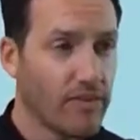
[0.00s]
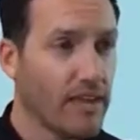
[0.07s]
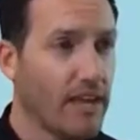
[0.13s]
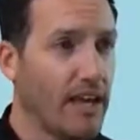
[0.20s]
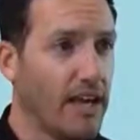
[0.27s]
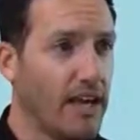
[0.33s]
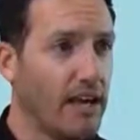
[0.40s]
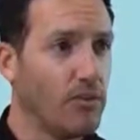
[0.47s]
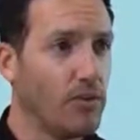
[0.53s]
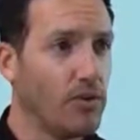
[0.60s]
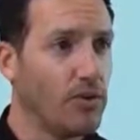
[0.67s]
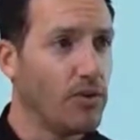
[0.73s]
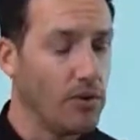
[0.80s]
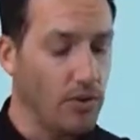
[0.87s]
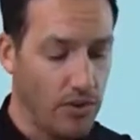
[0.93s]
and we'll
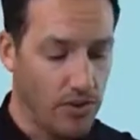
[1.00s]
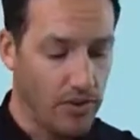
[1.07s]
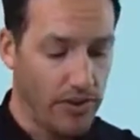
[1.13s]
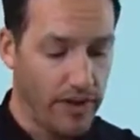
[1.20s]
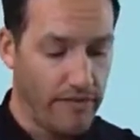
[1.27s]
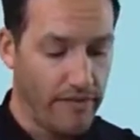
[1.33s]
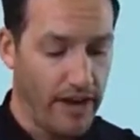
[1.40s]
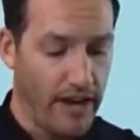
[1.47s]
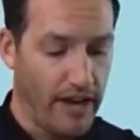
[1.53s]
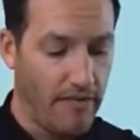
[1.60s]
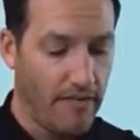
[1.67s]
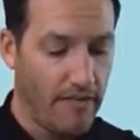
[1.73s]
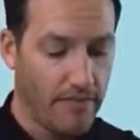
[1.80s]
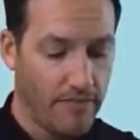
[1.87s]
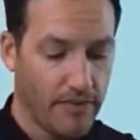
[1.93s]
do
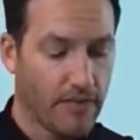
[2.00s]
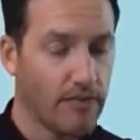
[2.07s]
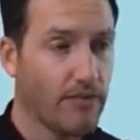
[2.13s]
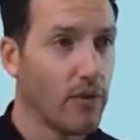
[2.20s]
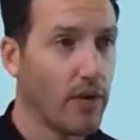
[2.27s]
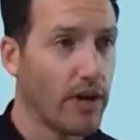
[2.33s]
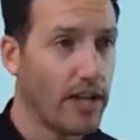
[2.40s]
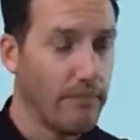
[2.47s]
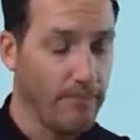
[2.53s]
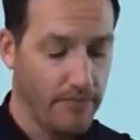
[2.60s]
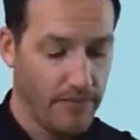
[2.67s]
35, 40,